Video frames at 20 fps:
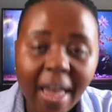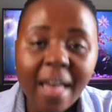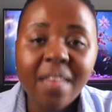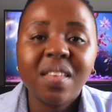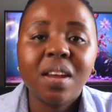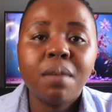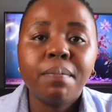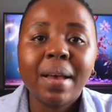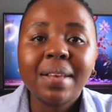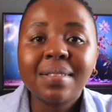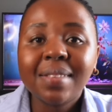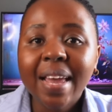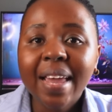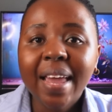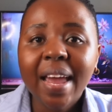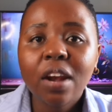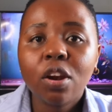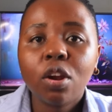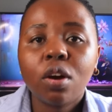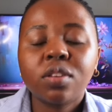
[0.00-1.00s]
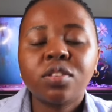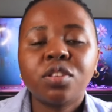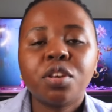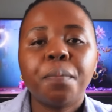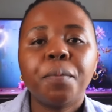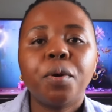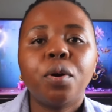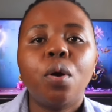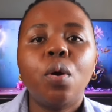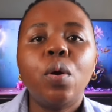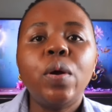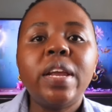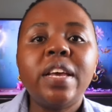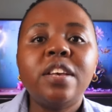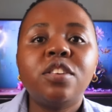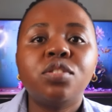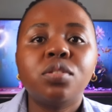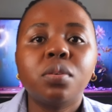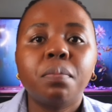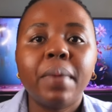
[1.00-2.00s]
And then my second long term goal
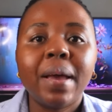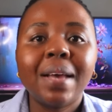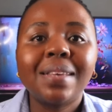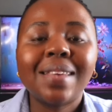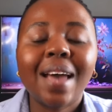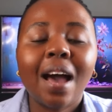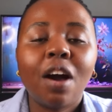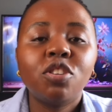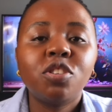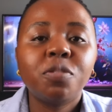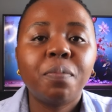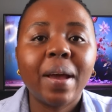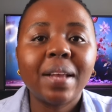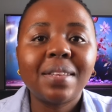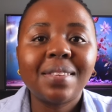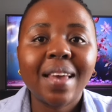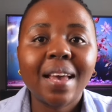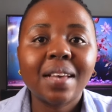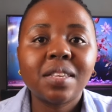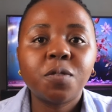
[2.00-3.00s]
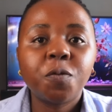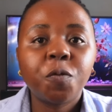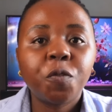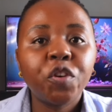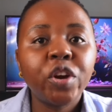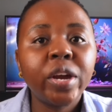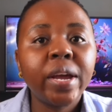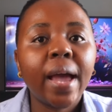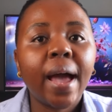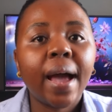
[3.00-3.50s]
is to max out my tax free